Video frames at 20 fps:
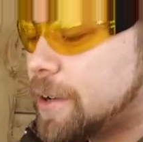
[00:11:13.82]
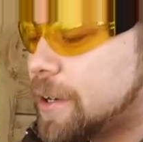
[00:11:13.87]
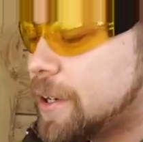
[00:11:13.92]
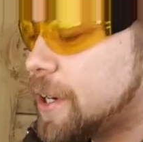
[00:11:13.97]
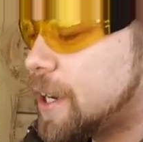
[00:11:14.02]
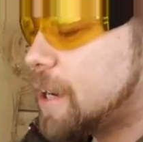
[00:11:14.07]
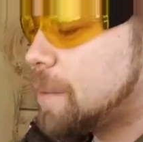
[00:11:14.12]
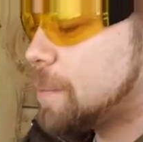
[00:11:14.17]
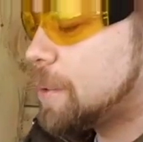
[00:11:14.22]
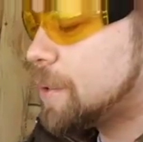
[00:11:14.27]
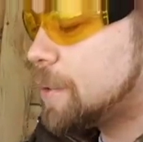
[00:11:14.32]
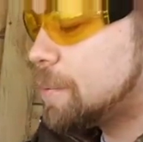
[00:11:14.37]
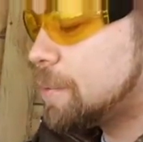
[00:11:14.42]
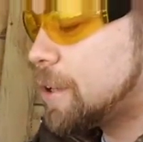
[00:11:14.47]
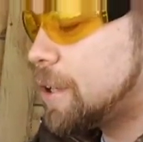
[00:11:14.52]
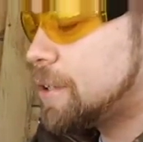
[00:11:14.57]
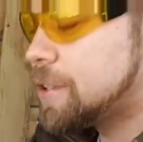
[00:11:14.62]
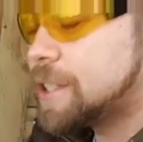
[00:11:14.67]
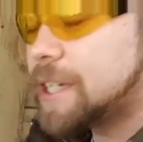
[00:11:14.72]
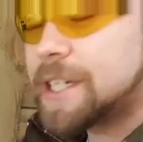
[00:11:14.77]
loaded up and the
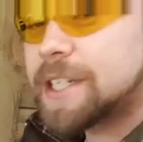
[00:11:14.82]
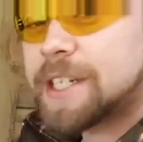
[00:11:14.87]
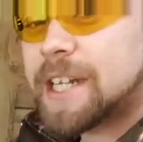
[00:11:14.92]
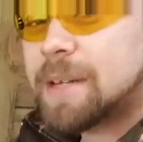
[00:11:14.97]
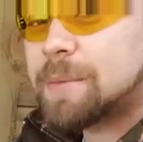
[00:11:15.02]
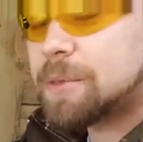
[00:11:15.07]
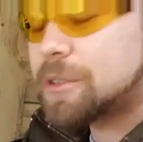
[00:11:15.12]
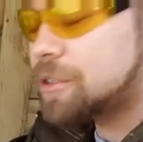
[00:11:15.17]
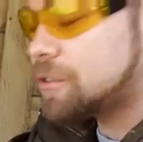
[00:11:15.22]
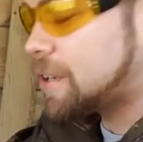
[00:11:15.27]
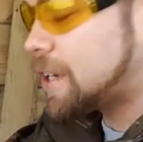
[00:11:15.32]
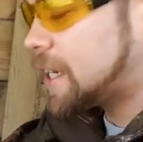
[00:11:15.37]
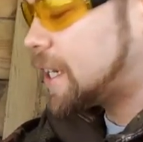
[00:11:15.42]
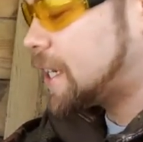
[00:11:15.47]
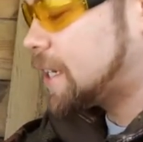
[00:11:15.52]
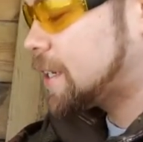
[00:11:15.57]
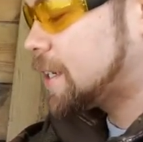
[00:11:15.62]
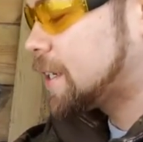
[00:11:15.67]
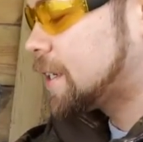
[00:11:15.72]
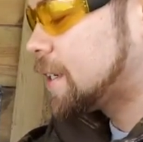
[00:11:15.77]
process
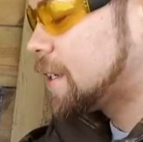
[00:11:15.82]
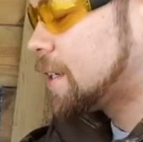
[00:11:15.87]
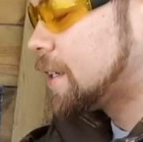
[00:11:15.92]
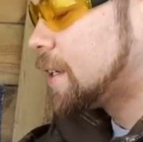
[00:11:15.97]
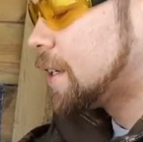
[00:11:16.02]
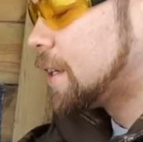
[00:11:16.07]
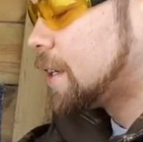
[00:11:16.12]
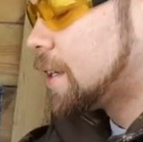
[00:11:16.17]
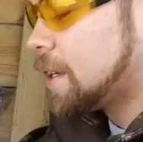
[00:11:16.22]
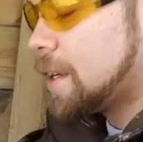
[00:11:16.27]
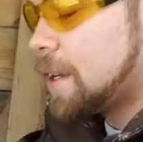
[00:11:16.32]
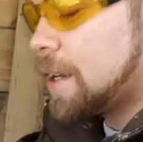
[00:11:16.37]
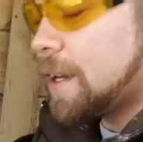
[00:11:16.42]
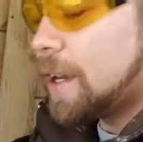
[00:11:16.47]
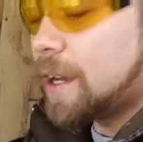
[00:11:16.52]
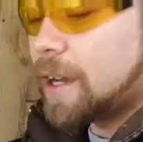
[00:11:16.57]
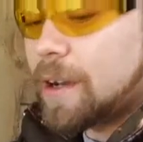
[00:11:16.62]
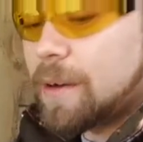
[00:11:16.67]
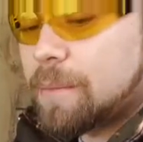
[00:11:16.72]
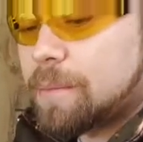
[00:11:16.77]
demonstrated.
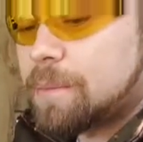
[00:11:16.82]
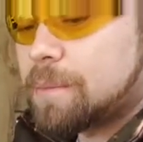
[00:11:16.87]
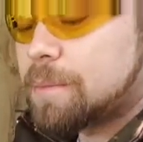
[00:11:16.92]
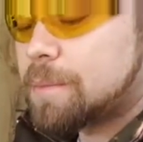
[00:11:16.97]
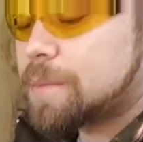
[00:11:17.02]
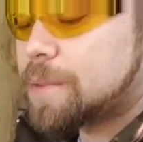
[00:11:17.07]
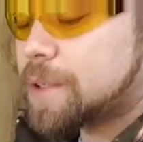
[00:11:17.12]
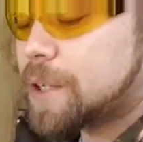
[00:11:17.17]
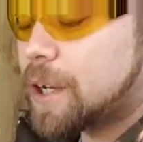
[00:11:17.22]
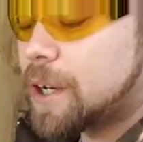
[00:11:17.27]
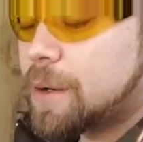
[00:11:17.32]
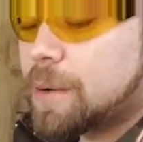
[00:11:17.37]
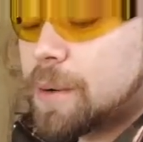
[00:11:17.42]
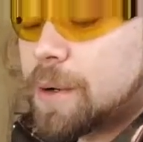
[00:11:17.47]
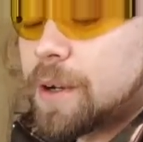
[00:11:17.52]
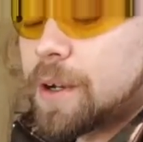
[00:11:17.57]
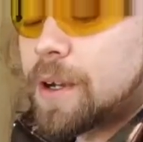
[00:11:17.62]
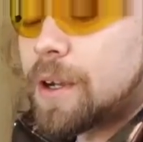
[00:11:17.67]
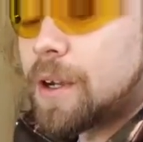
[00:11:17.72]
So